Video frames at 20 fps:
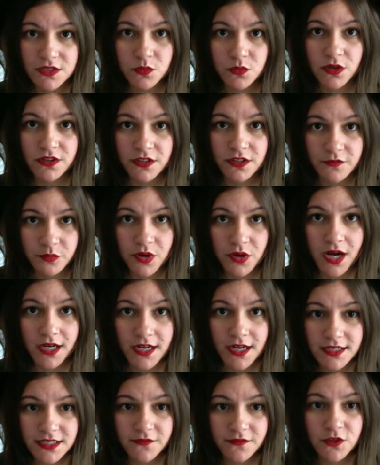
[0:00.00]
worth of
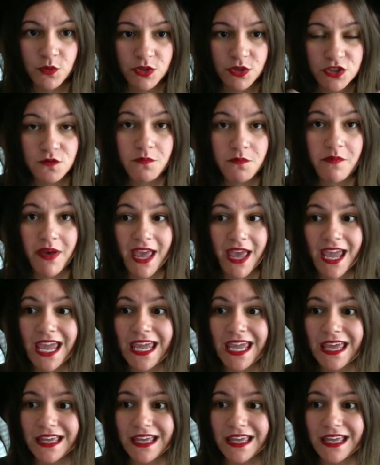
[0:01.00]
product if you were to pay